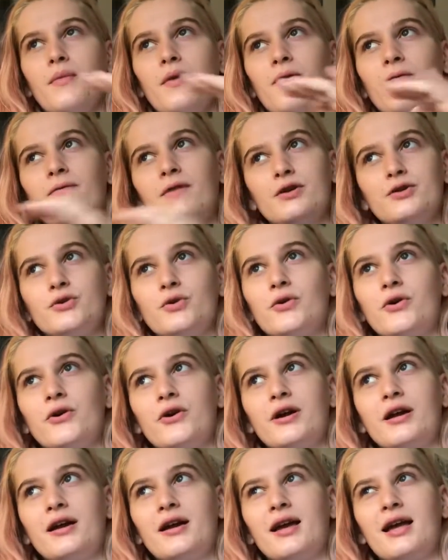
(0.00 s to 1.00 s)

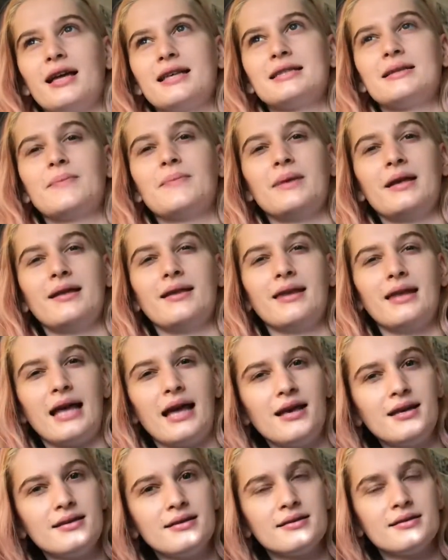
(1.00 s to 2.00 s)
Victoria, it's a bit
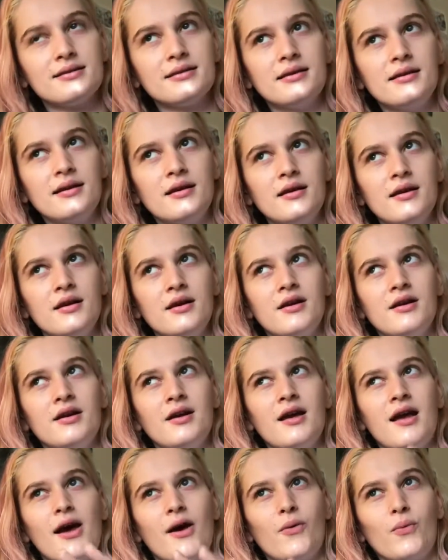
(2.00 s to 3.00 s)
less,
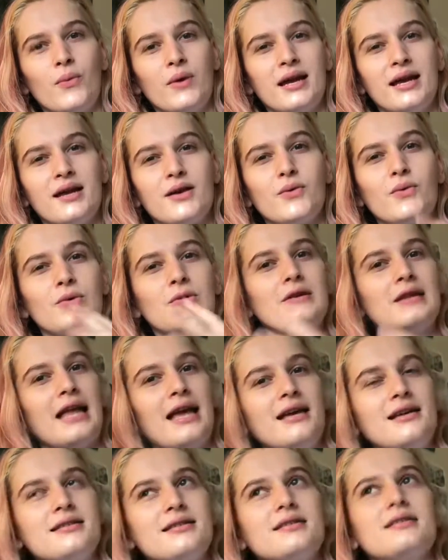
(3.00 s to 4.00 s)
a week or
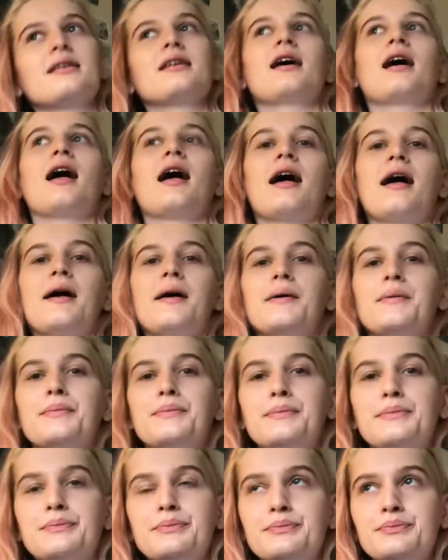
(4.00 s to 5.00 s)
less. I
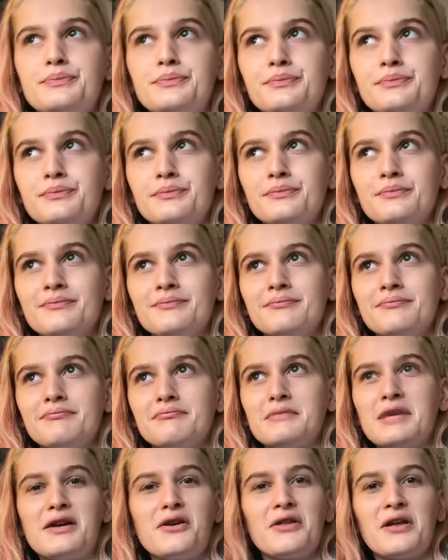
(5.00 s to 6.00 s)
don't
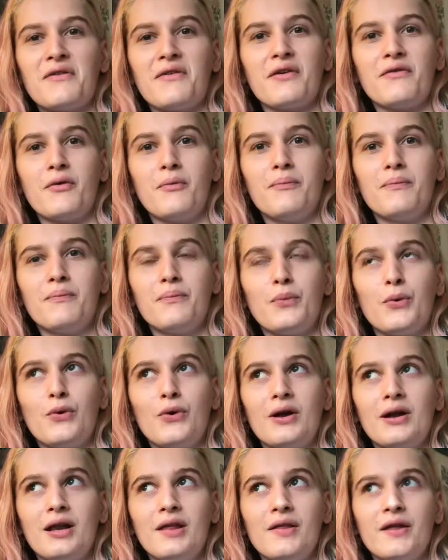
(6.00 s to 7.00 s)
think I've ever bought
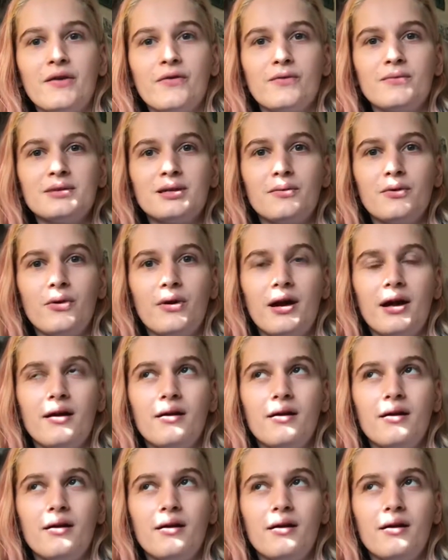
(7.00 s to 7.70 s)
anything from WA.